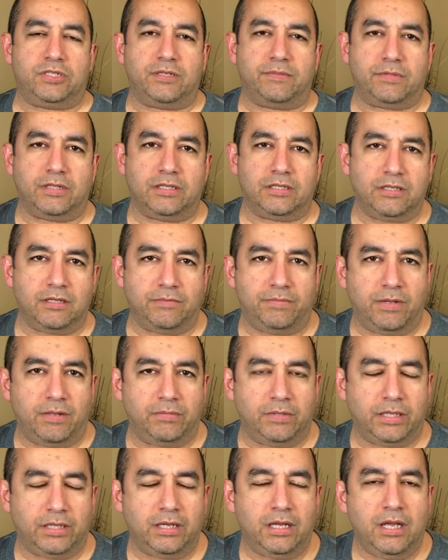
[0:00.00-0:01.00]
something to the
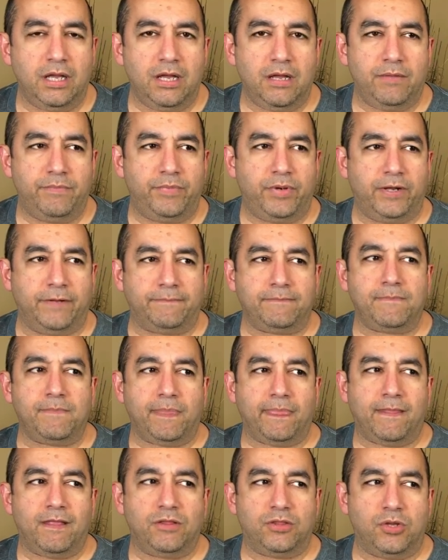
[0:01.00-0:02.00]
public. But
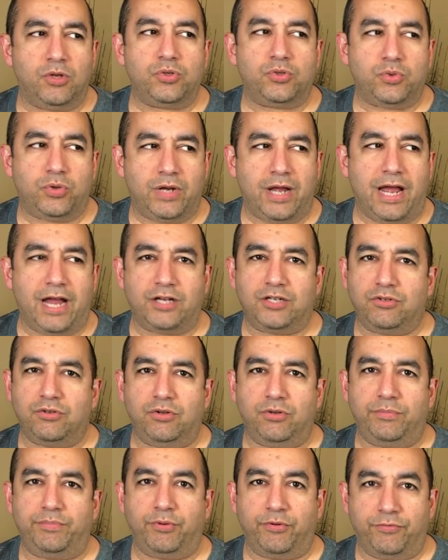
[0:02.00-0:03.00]
those were
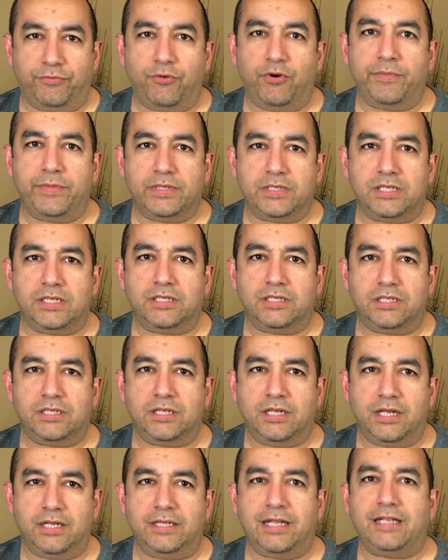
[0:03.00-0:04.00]
actual
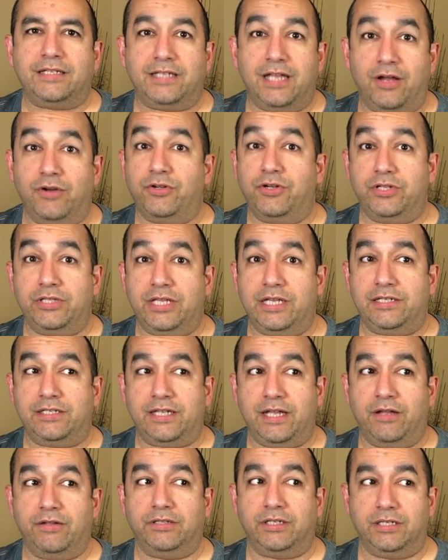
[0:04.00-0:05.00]
performances, and that's how good they
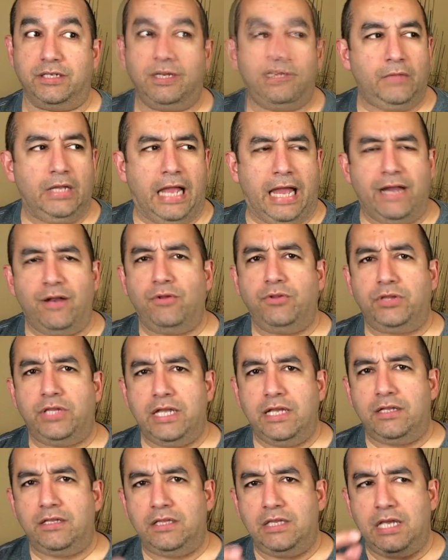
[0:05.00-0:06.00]
sounded. I don't
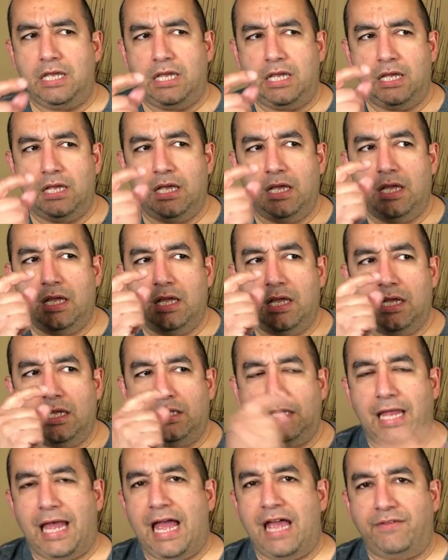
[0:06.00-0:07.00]
think the
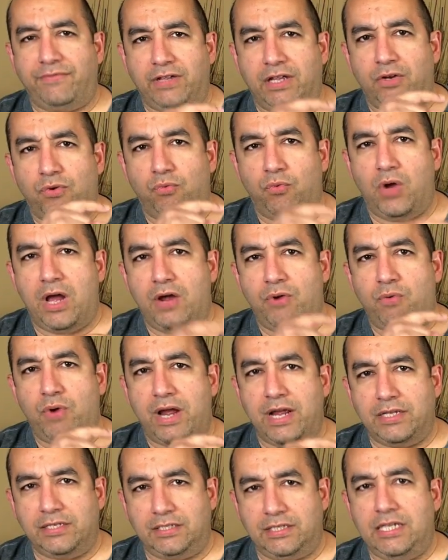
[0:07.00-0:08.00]
Live in Y
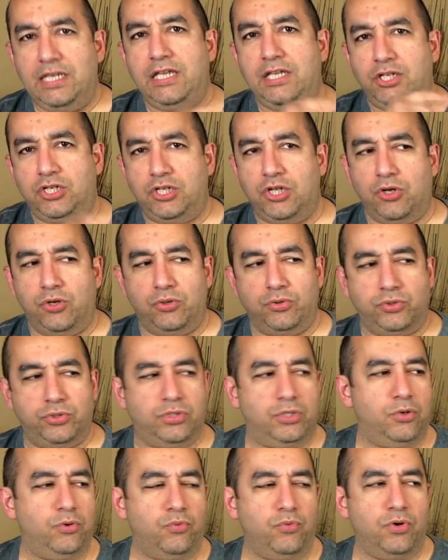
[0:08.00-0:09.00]
Y Z
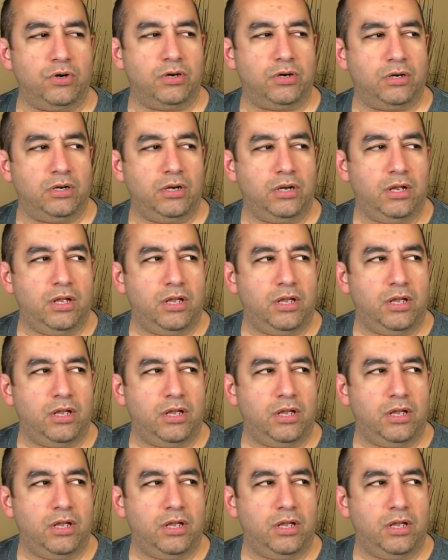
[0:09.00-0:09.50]
shows were